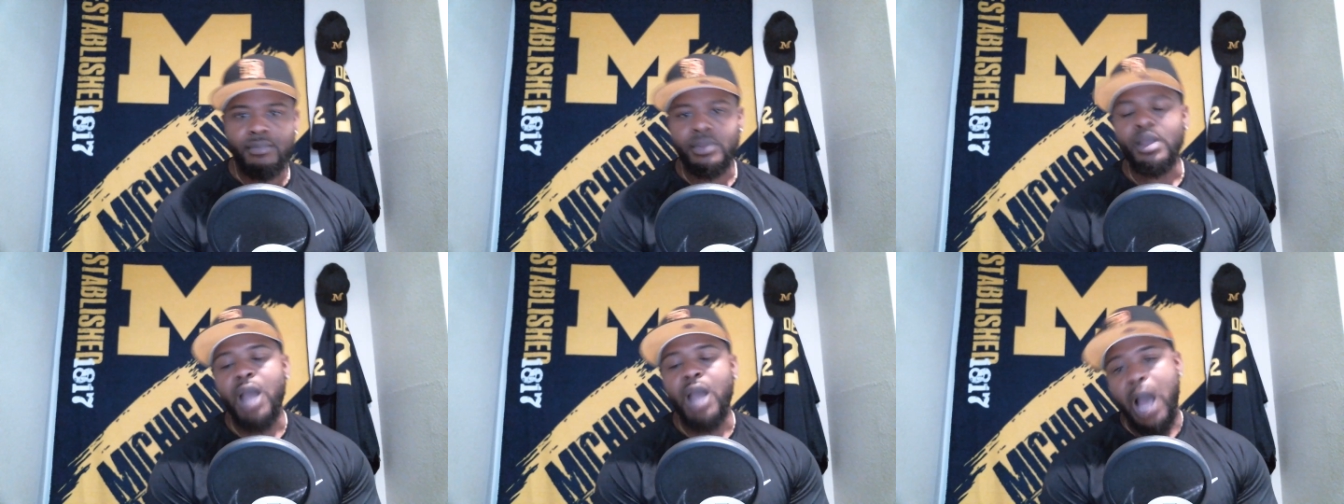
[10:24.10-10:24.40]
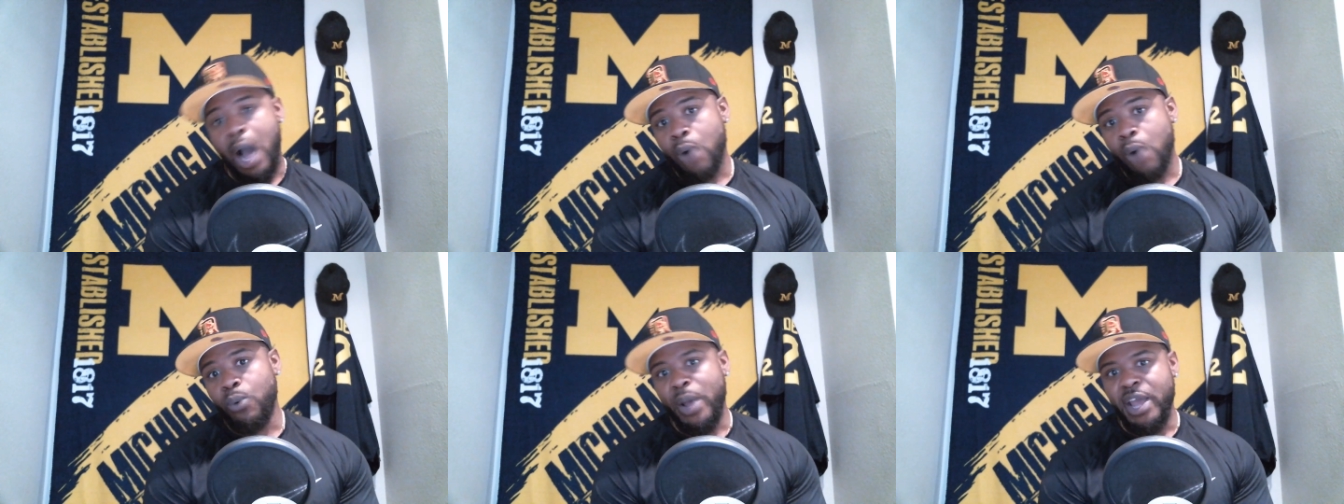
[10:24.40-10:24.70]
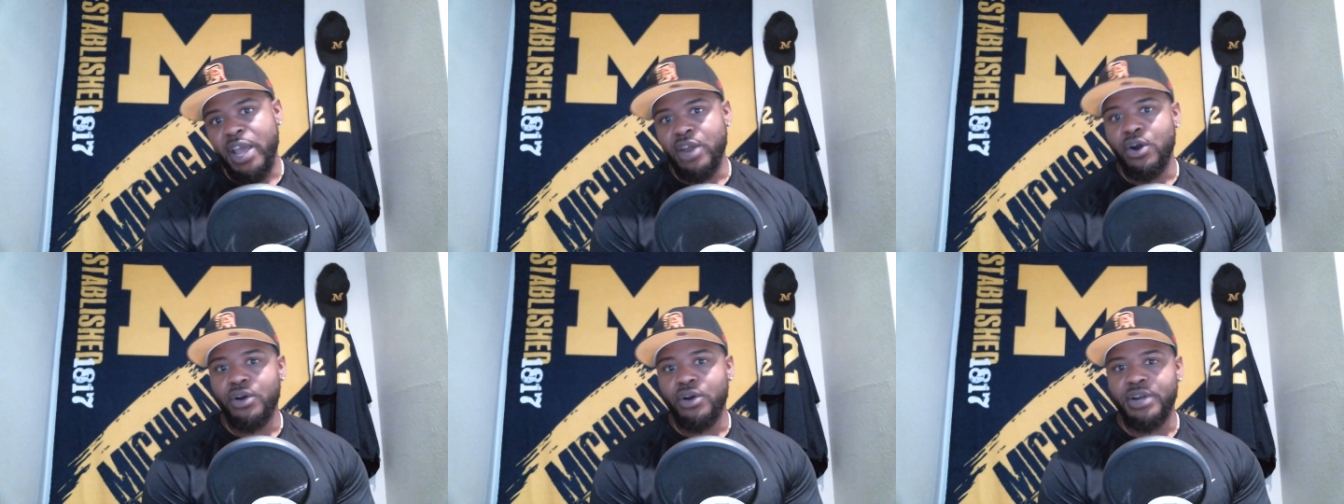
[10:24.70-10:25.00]
I'll
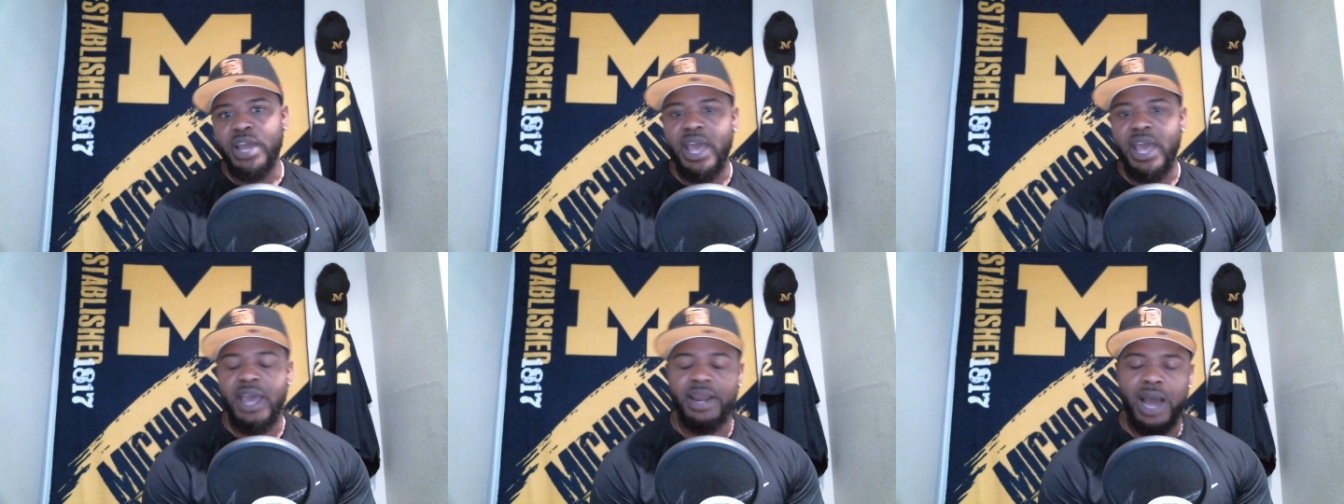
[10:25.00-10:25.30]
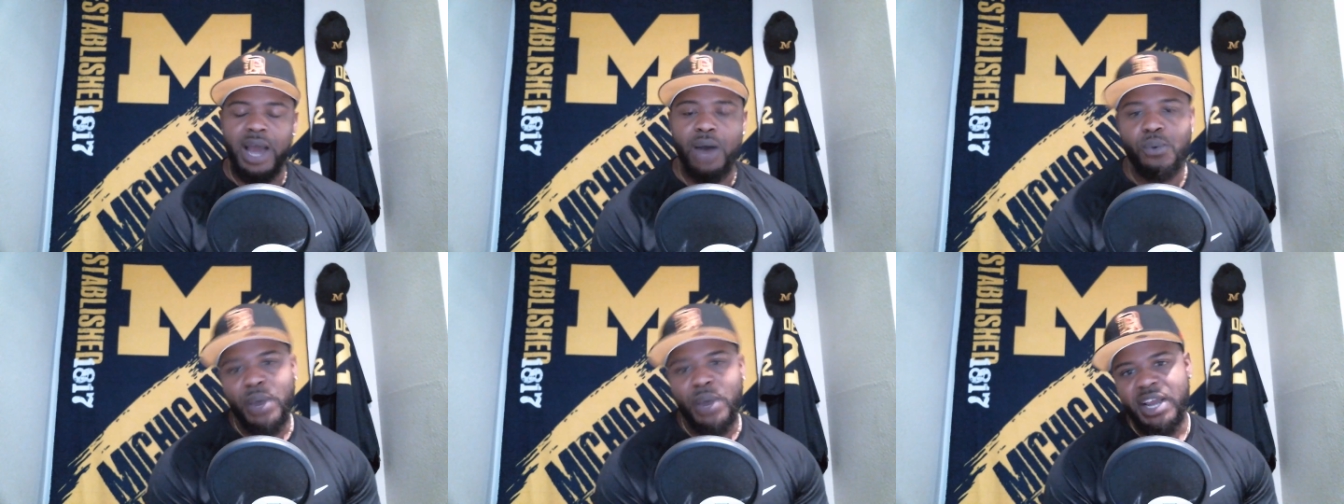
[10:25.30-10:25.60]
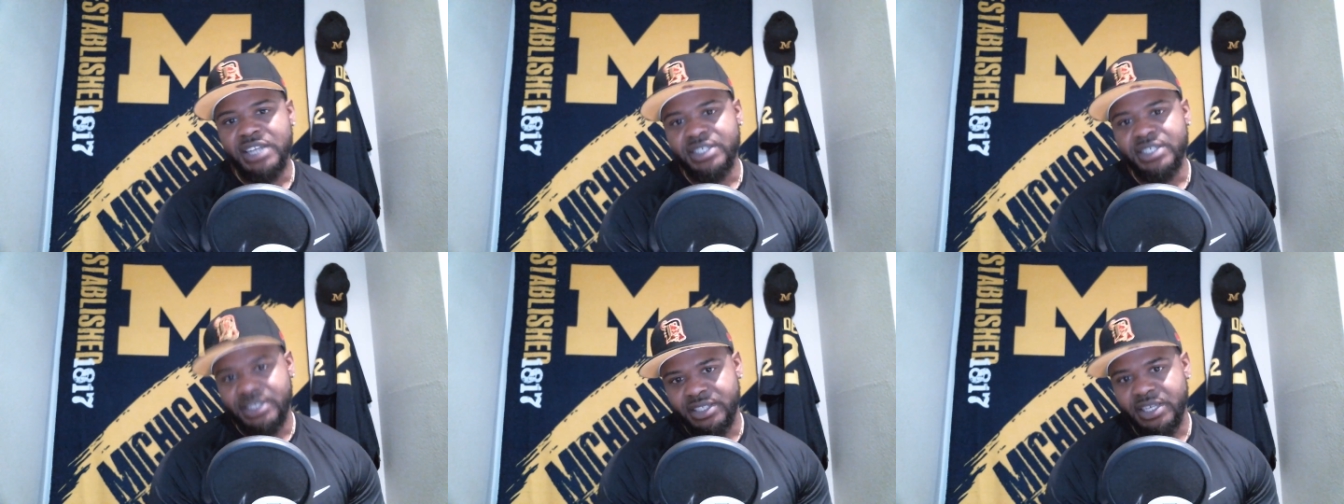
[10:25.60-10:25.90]
wait on that. I'll wait
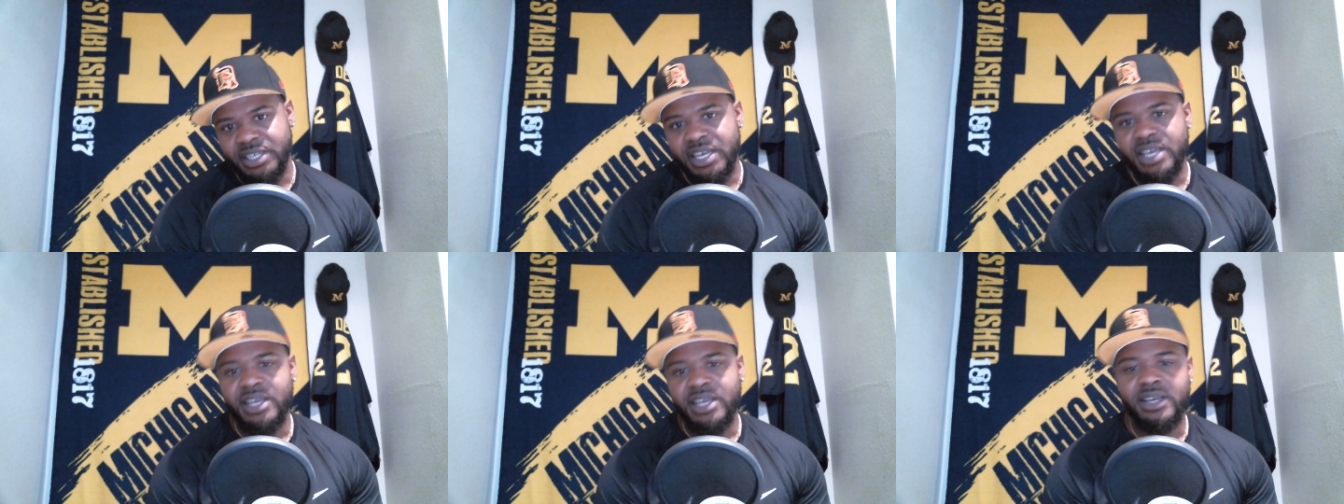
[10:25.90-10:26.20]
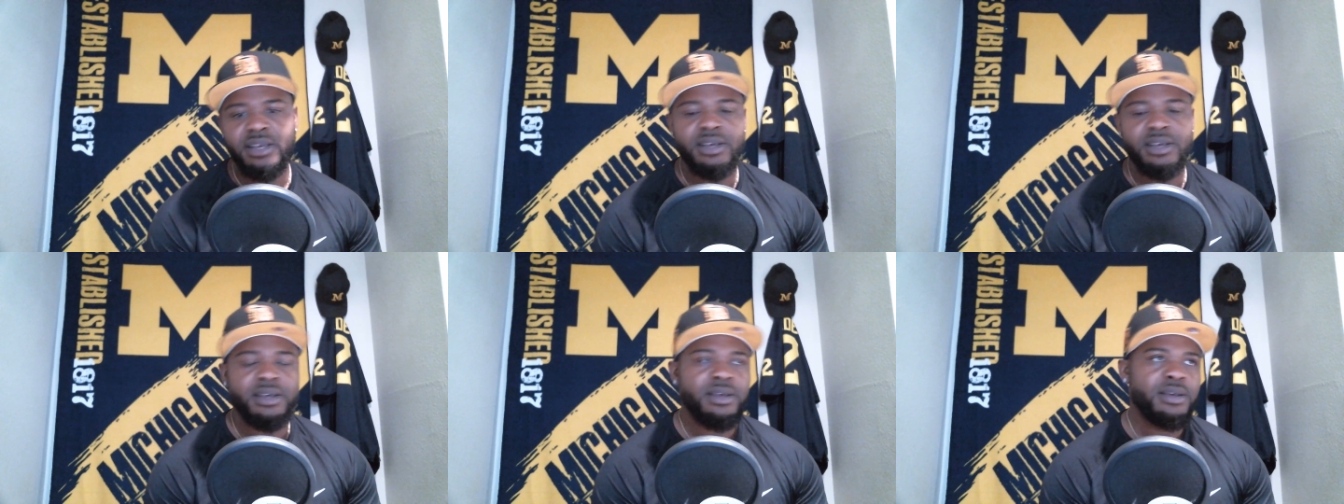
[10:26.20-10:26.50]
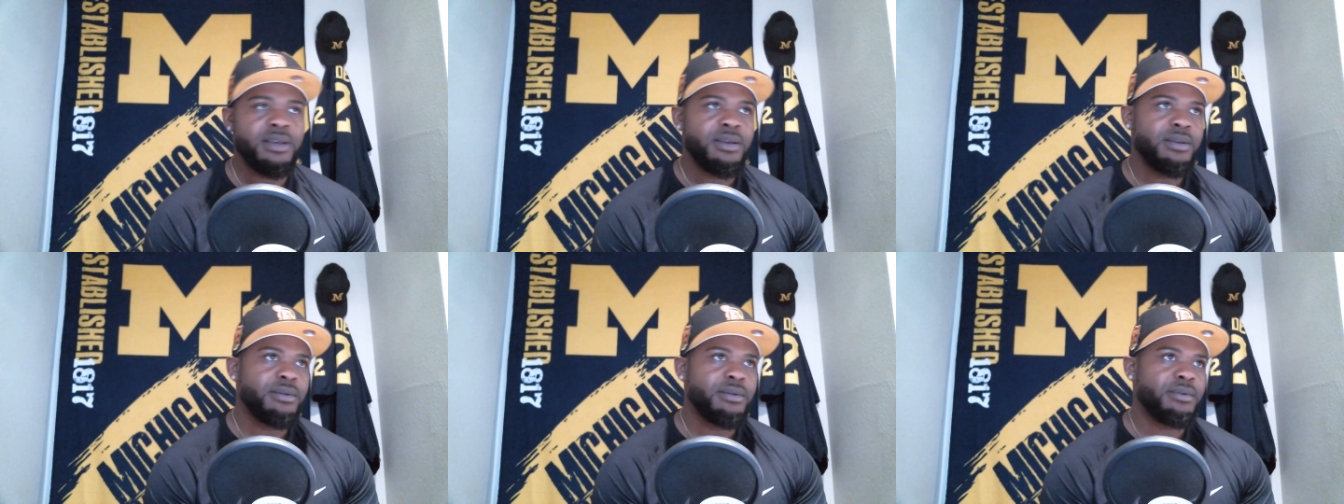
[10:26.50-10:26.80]
and see.
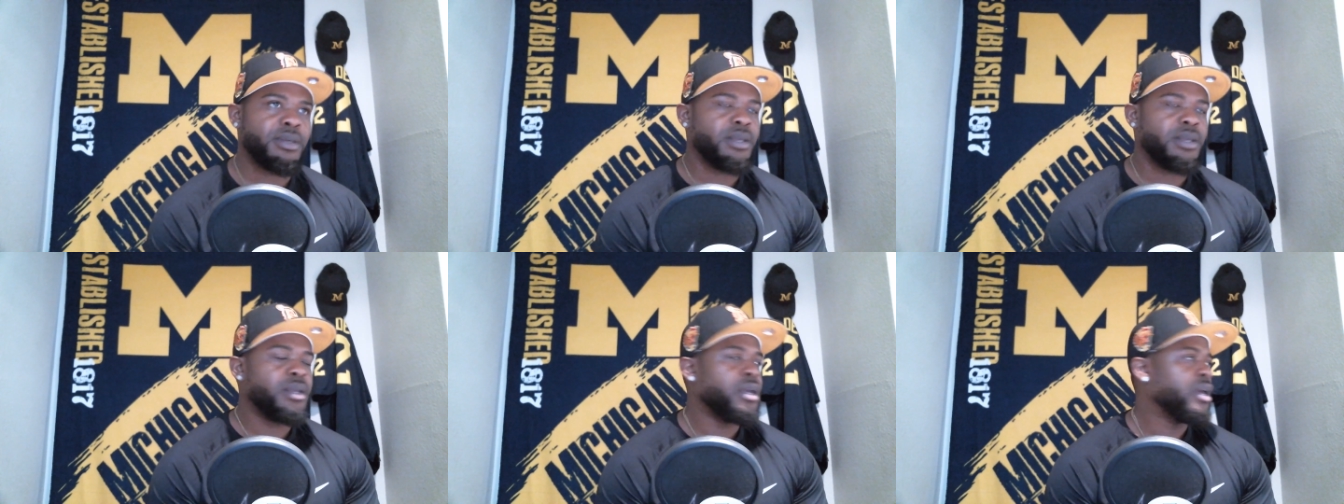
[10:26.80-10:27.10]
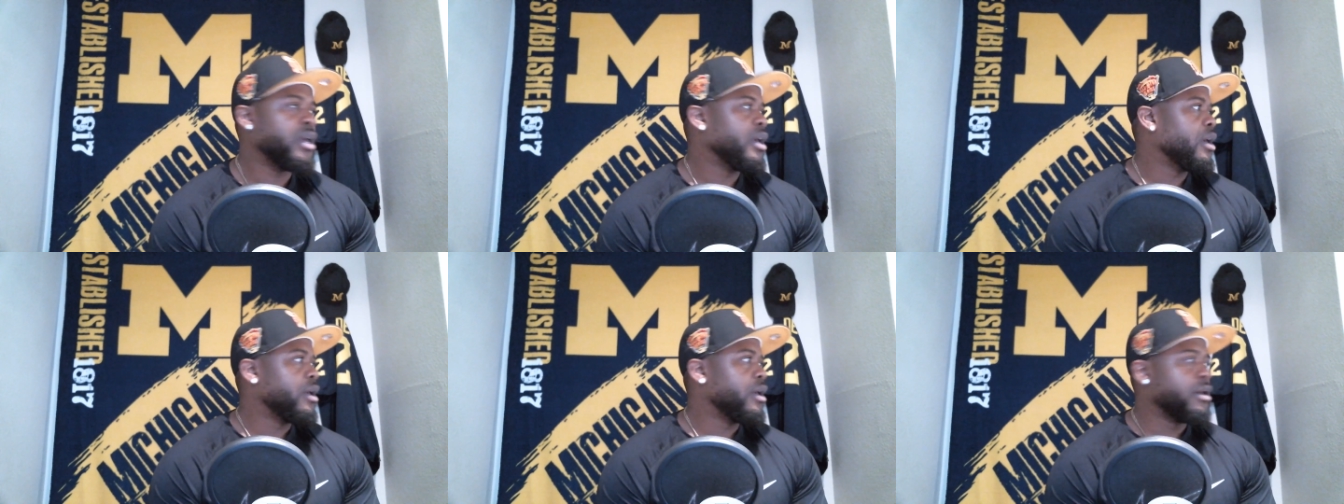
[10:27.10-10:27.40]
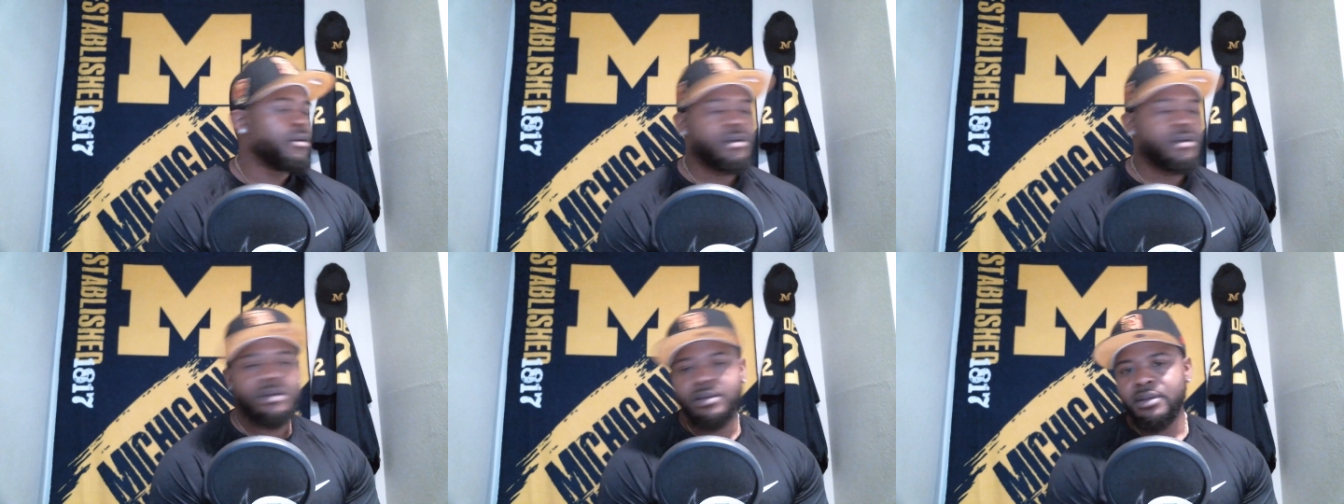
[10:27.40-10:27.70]

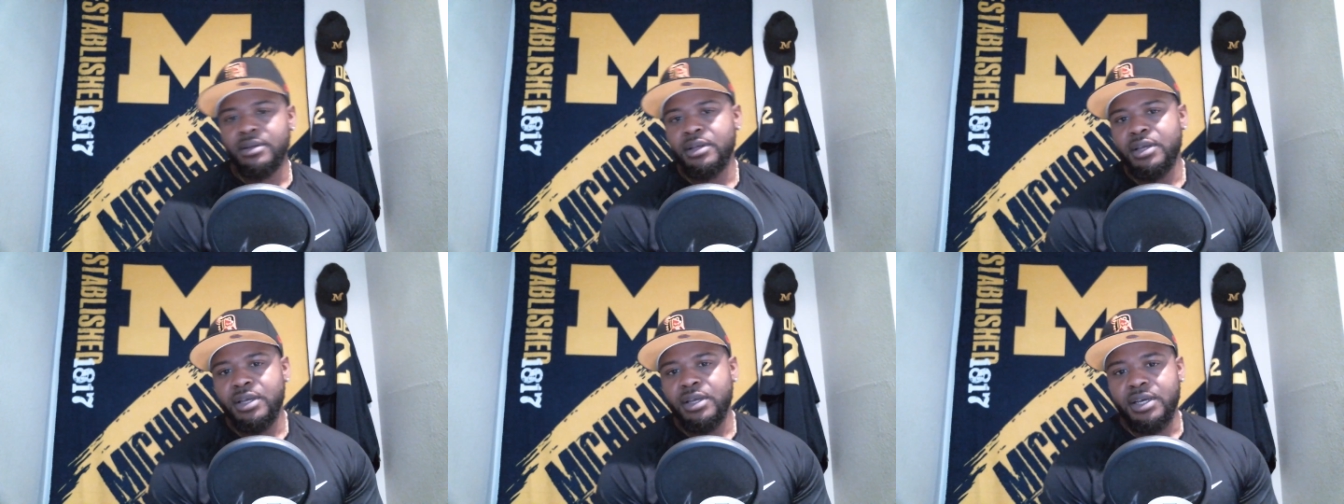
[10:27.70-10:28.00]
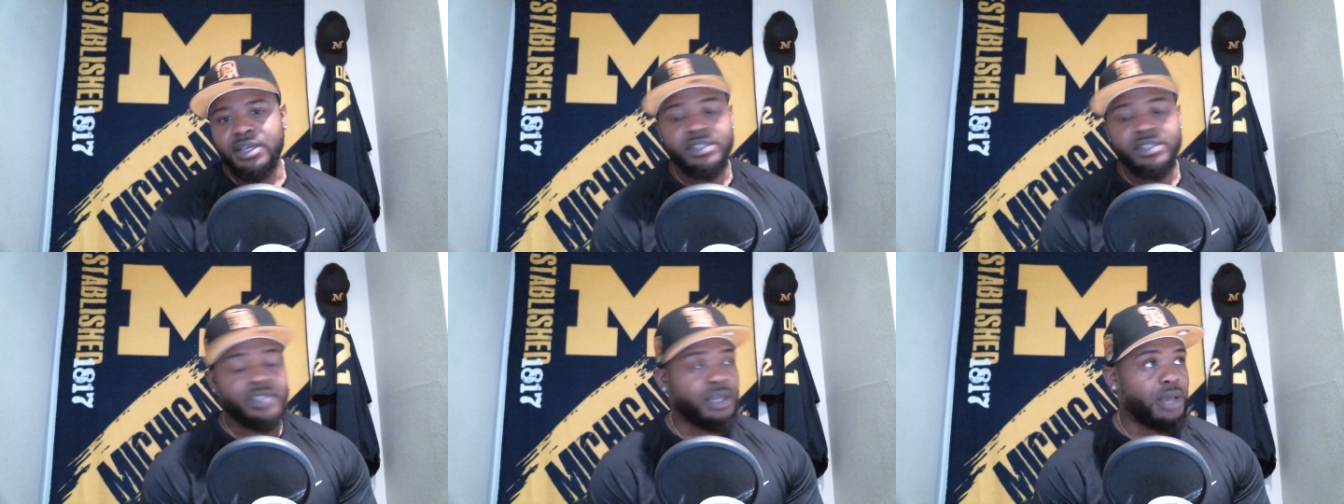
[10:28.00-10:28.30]
Because